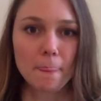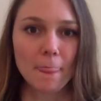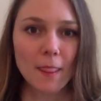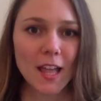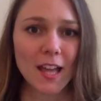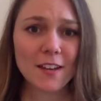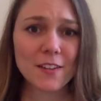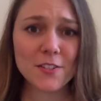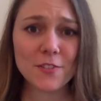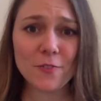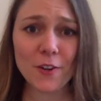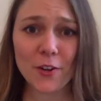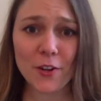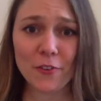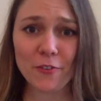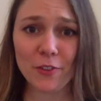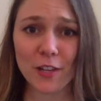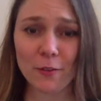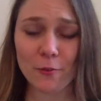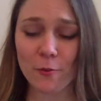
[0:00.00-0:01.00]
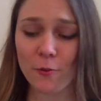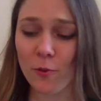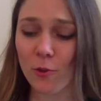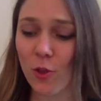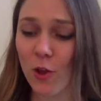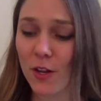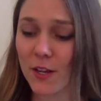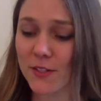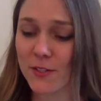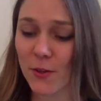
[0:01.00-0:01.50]
And it's very flavorful
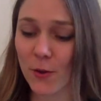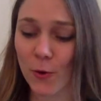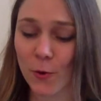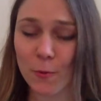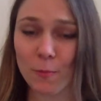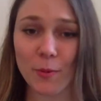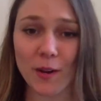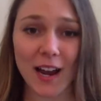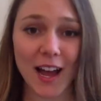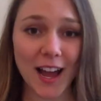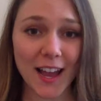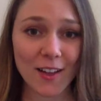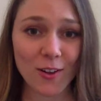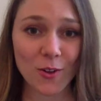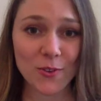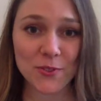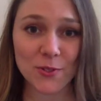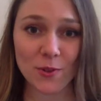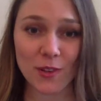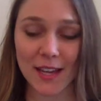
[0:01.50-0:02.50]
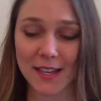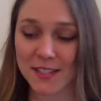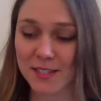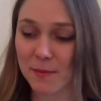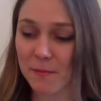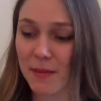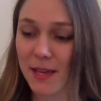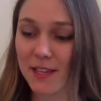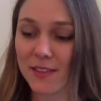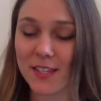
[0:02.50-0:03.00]
on its own, but I also like to
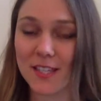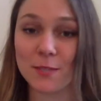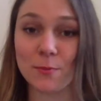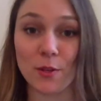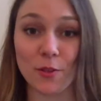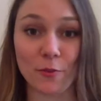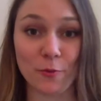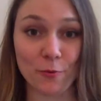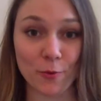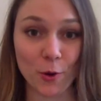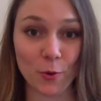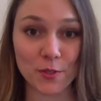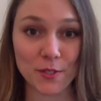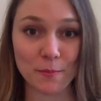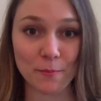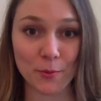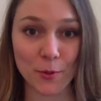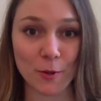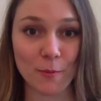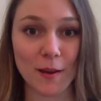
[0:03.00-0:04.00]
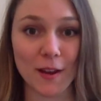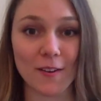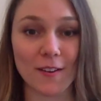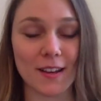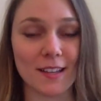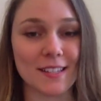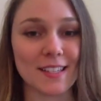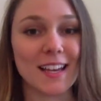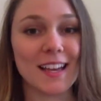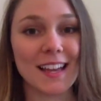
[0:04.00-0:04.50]
make this with frozen
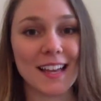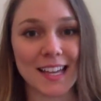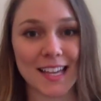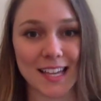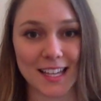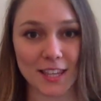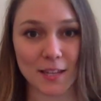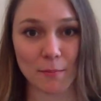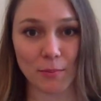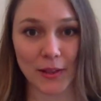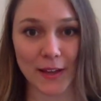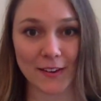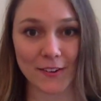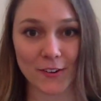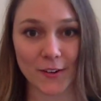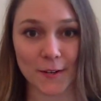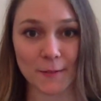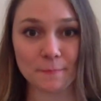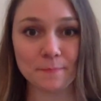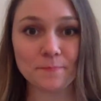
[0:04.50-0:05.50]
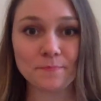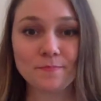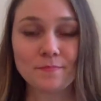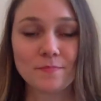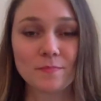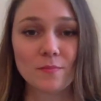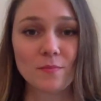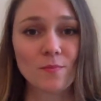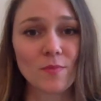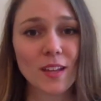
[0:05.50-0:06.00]
blueberries in the blender.
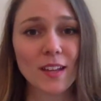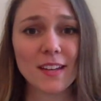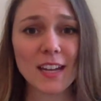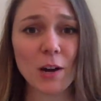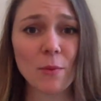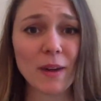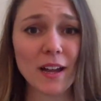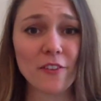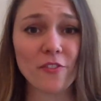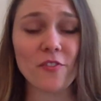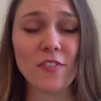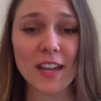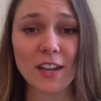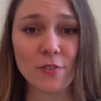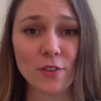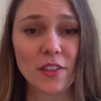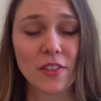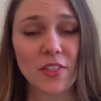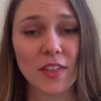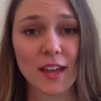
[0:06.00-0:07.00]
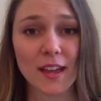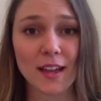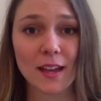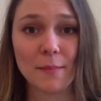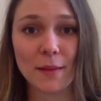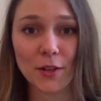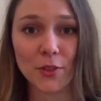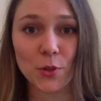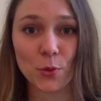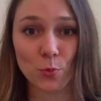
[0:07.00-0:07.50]
Now, my favorite thing
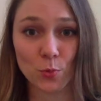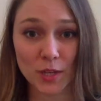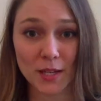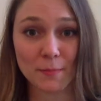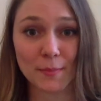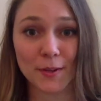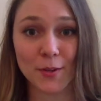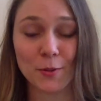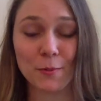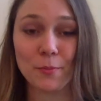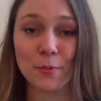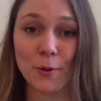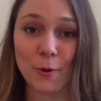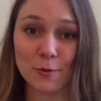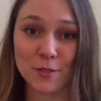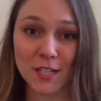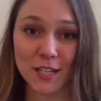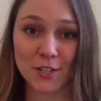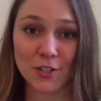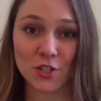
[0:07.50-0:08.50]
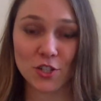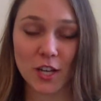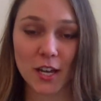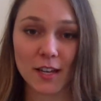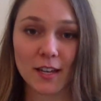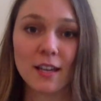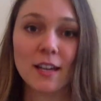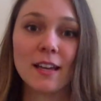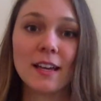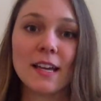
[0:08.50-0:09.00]
about the ReBuild protein
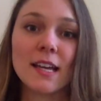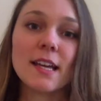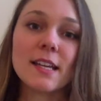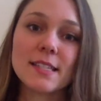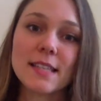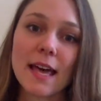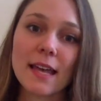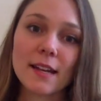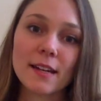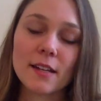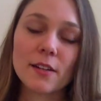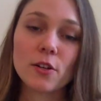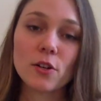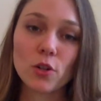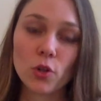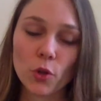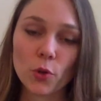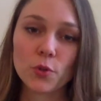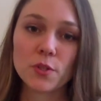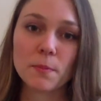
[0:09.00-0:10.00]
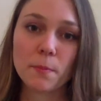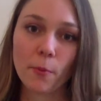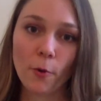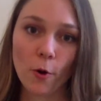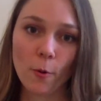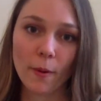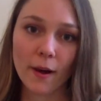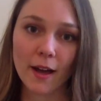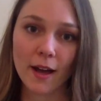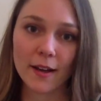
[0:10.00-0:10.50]
shake is that it includes
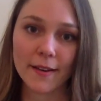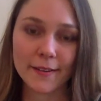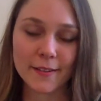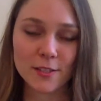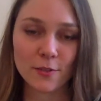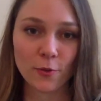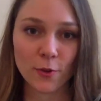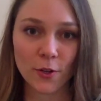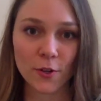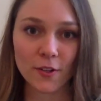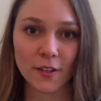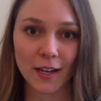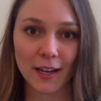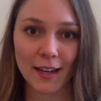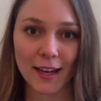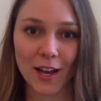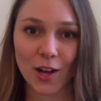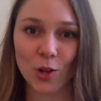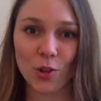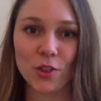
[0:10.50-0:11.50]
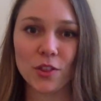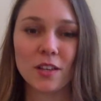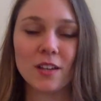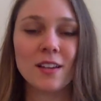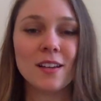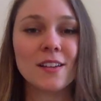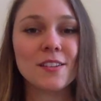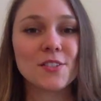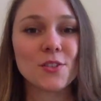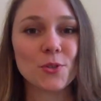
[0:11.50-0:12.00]
probiotics for your gut health.
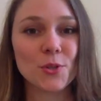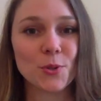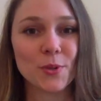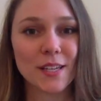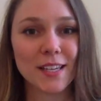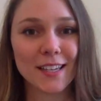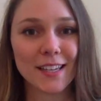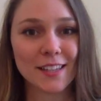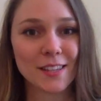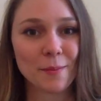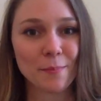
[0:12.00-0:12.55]
So you can get the